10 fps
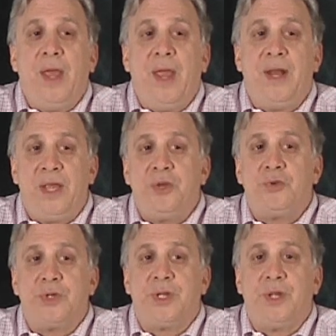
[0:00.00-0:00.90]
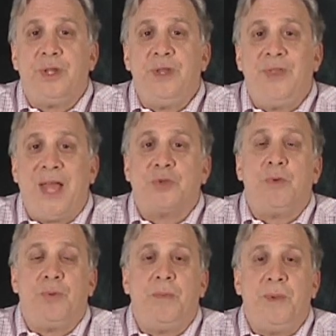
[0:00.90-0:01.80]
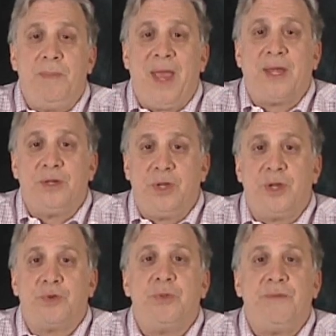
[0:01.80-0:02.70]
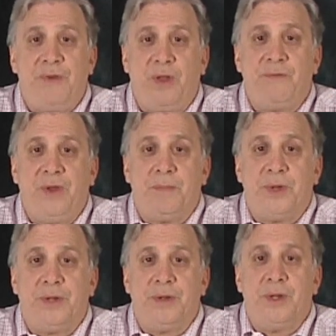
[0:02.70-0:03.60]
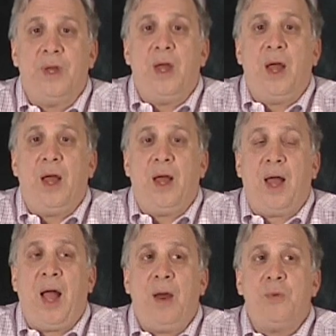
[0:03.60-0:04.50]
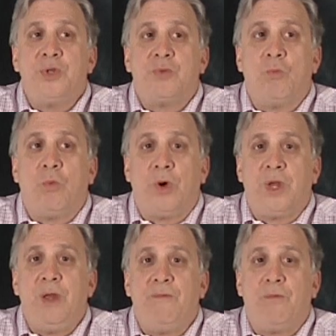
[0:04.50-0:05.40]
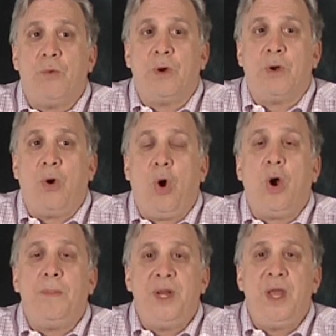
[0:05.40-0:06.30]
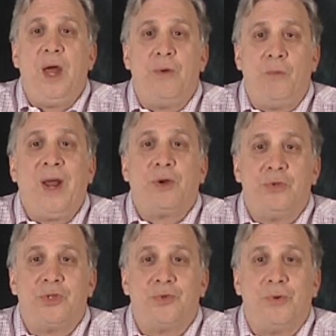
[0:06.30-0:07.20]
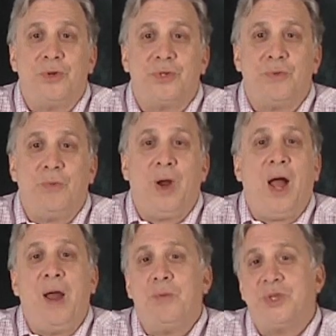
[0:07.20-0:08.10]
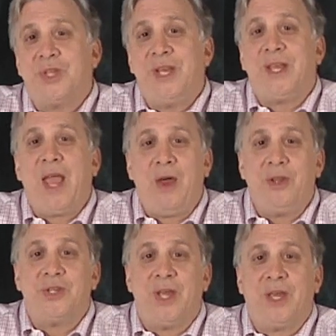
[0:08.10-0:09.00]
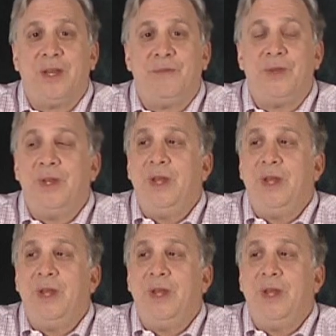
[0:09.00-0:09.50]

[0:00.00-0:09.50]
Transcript: And interestingly, that's what put me back in touch with the Feld family. I was working for Harmony Hut Record Stores, where I was the account executive.